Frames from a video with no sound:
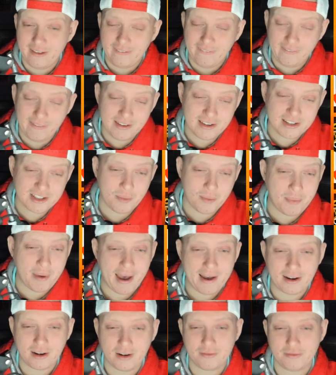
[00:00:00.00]
he is the
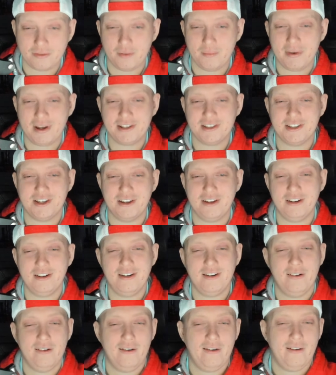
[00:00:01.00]
backup for
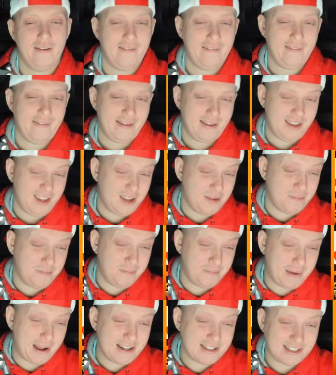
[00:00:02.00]
Mixon, in
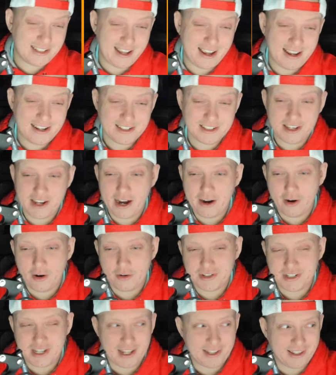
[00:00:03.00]
best case scenario,
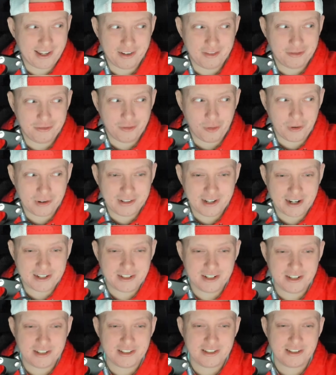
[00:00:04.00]
he's getting like four
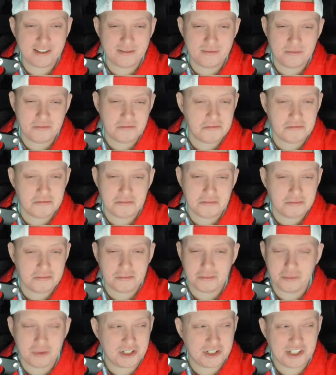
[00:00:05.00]
touches,
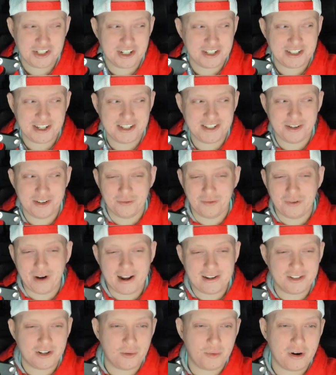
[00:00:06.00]
which just isn't
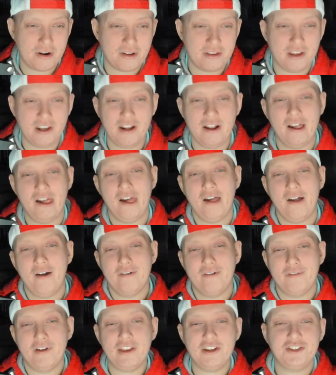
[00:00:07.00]
roster worthy.
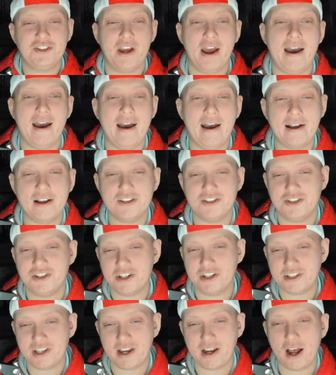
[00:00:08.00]
For the Jags,
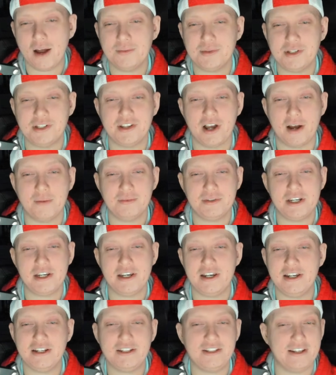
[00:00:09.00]
just like Humpty
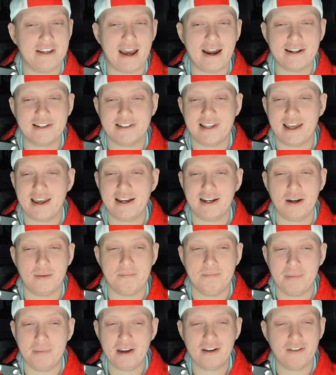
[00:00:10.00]
Dumpty, ETN has taken a
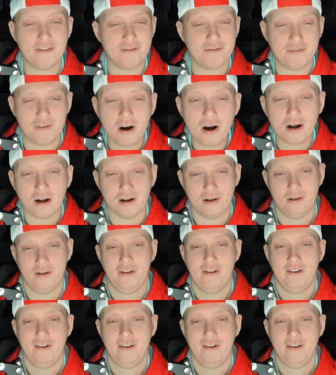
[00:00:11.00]
big fall.